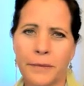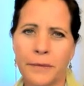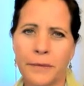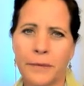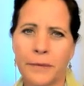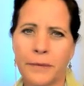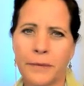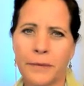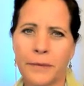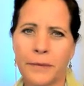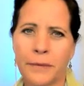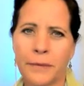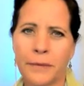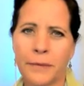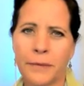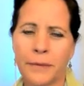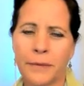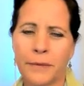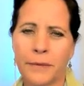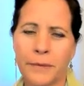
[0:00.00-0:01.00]

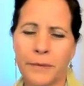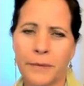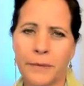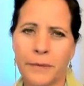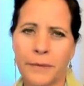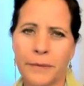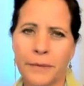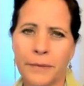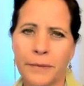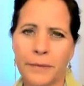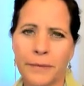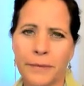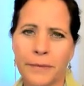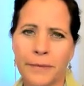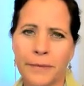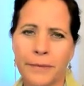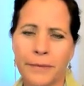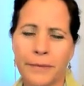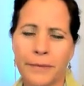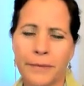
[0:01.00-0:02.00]

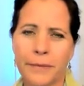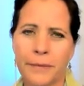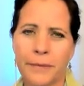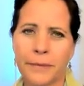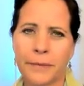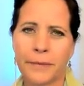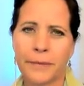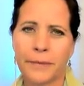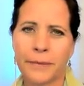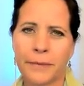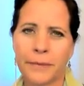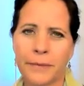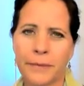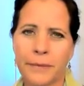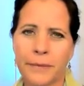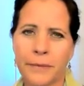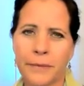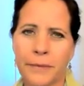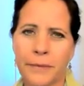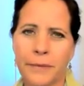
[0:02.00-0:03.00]

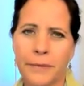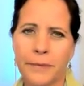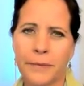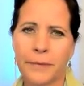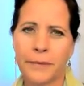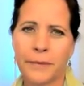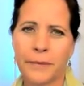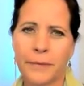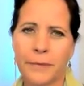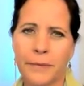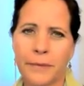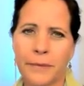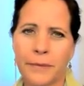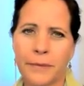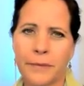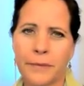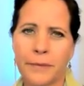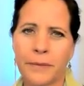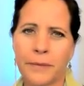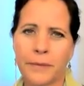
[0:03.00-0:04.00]

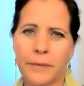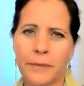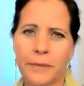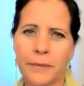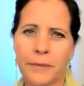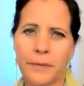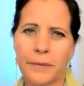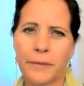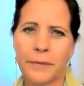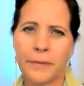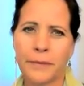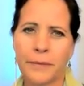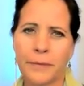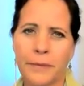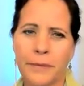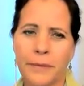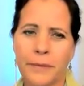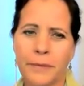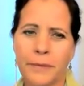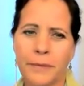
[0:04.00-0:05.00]

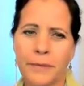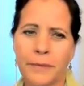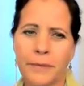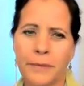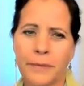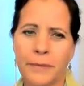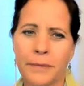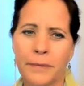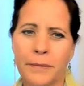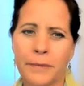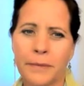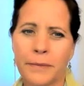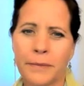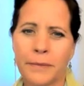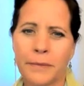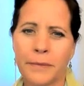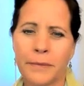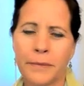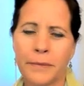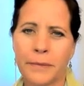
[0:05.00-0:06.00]

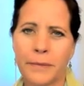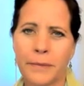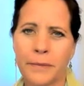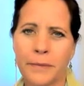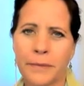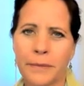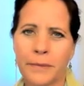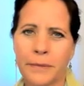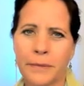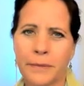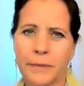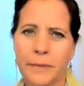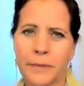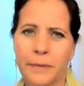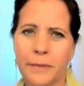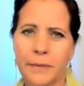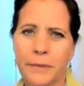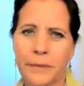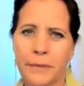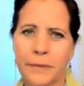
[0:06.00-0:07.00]

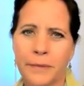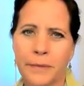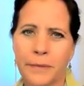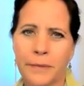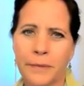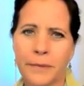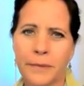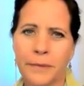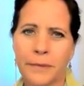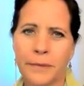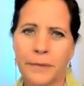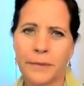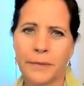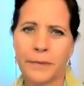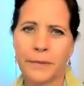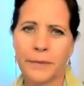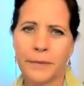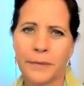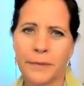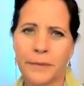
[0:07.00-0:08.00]
This person isn't speaking.